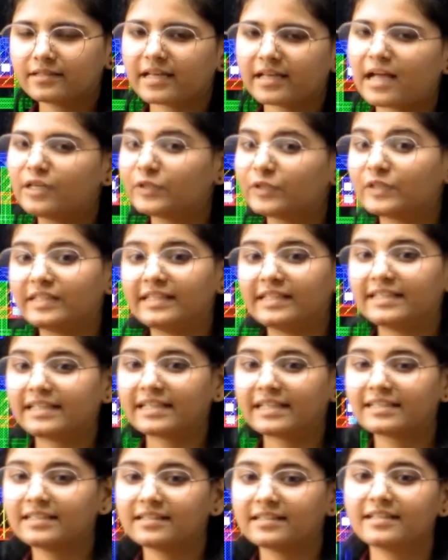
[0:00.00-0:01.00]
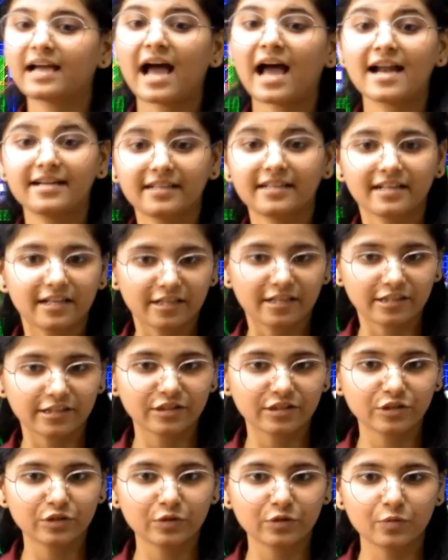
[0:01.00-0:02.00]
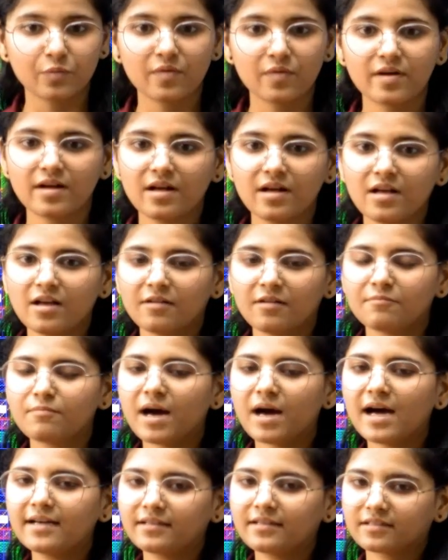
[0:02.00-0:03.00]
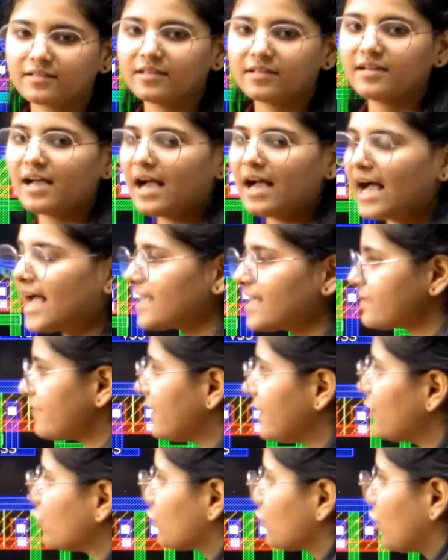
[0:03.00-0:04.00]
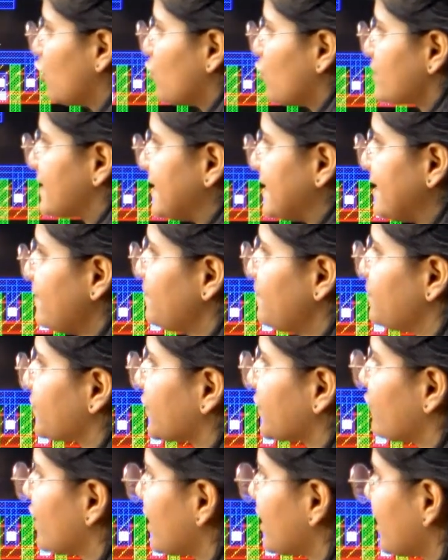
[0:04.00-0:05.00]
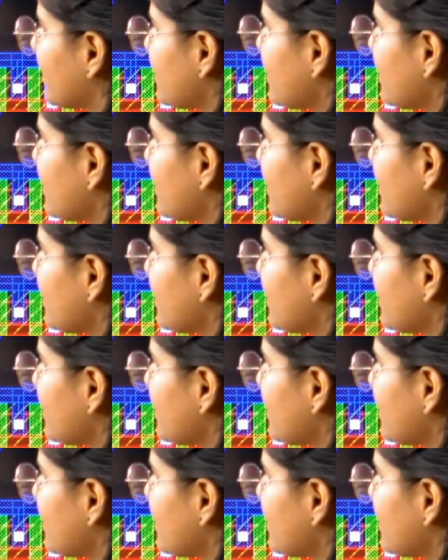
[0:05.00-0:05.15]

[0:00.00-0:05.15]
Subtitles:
calculating the antenna ratio. But as we look closely, we can